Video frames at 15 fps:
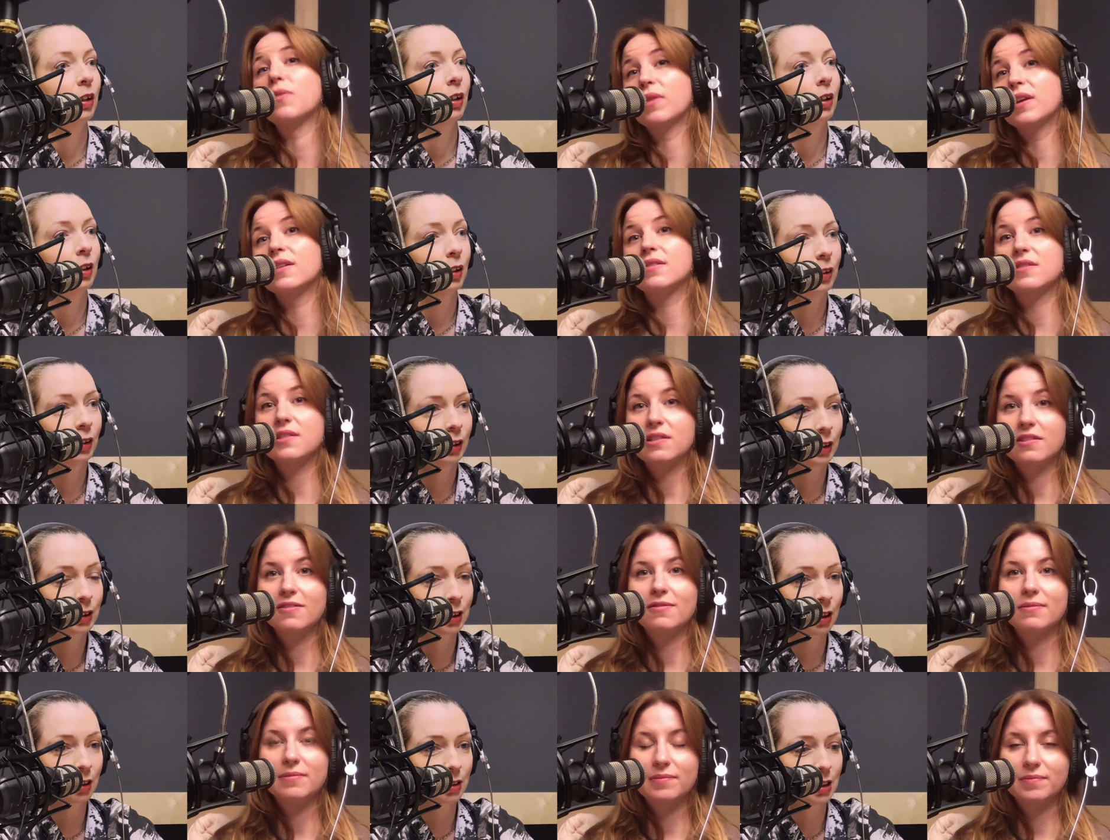Speaker 1: this.
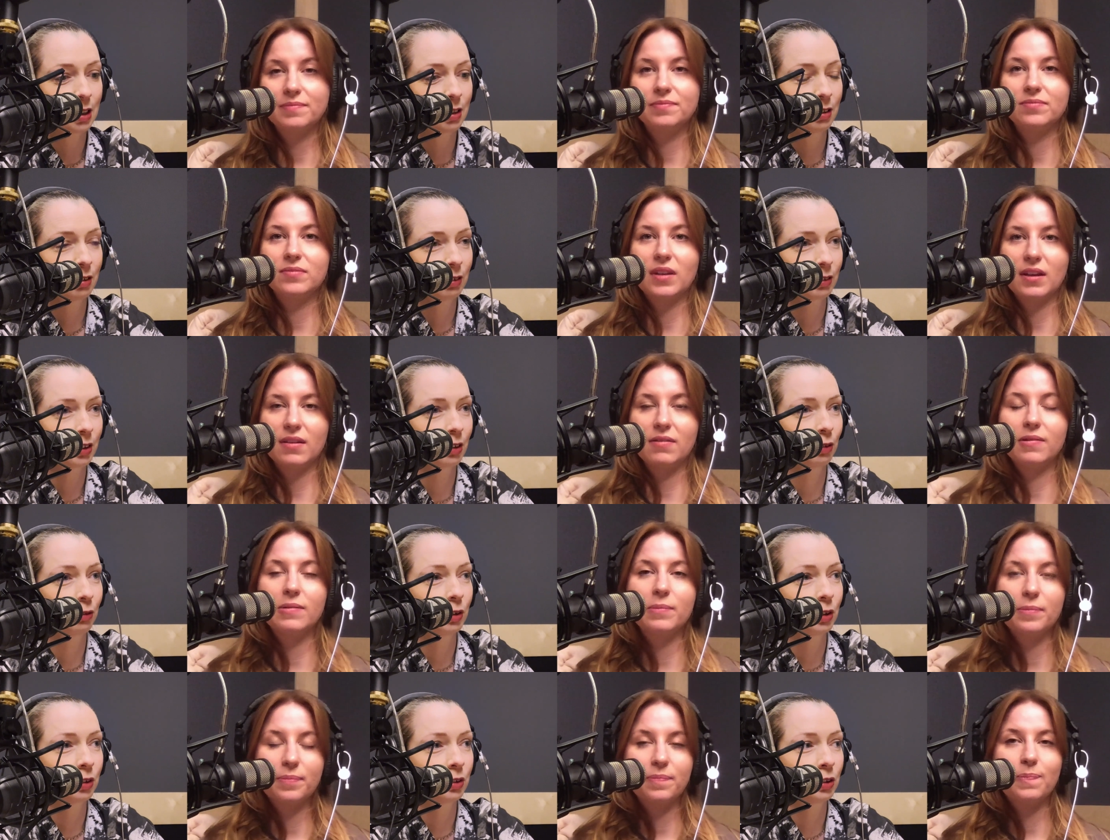Exactly. Yeah. So
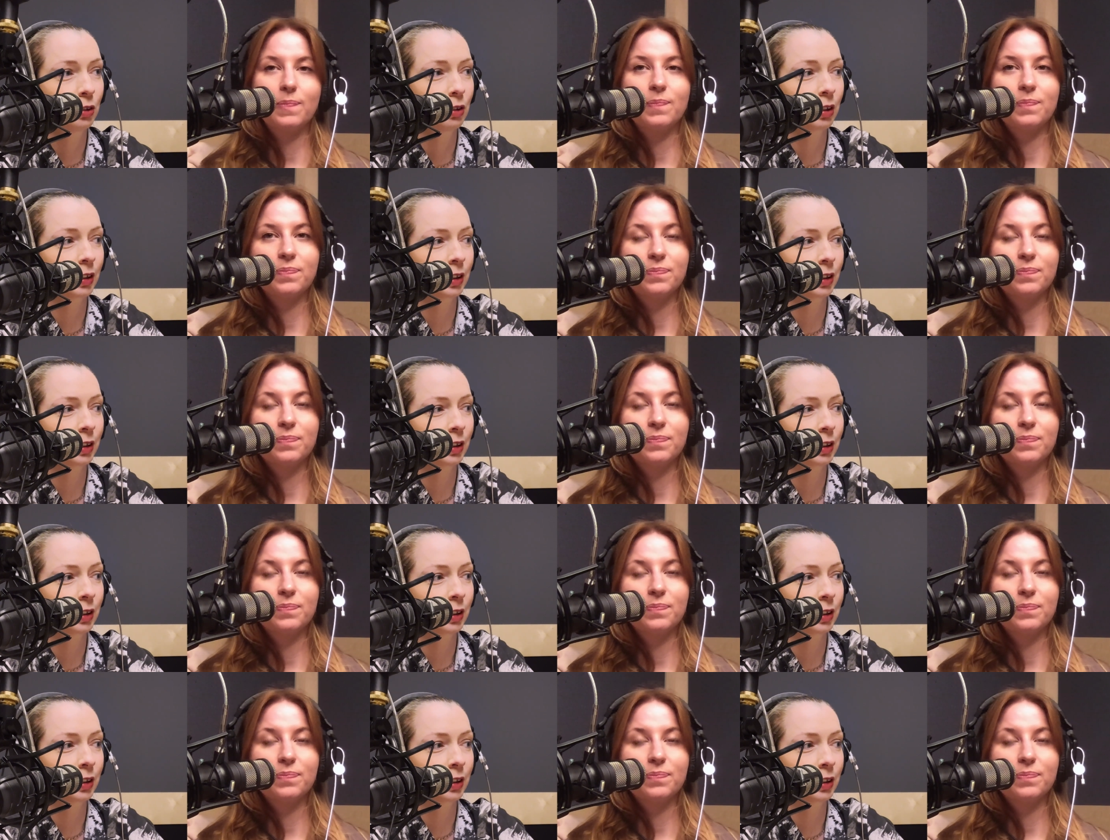you can do that.